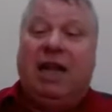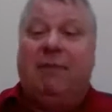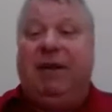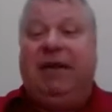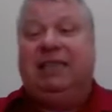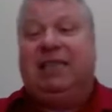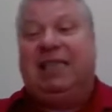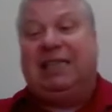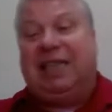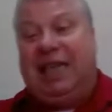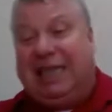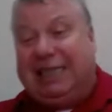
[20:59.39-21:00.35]
that means
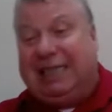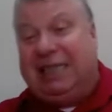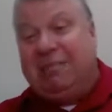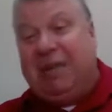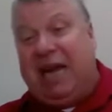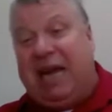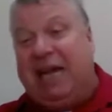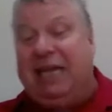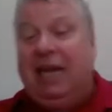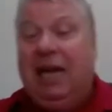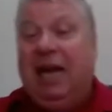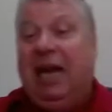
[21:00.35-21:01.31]
there's less
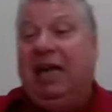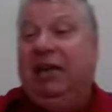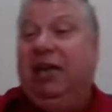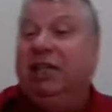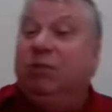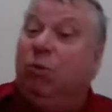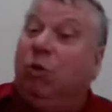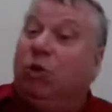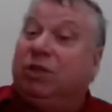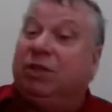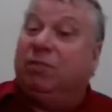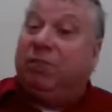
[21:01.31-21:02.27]
demand and there's
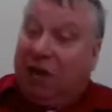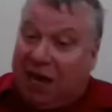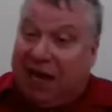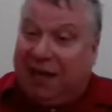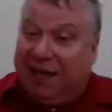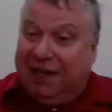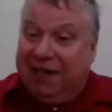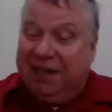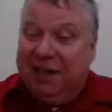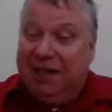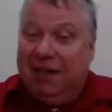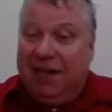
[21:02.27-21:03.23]
more supply.
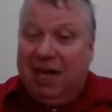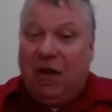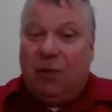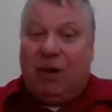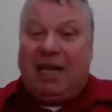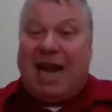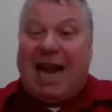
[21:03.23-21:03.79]
And when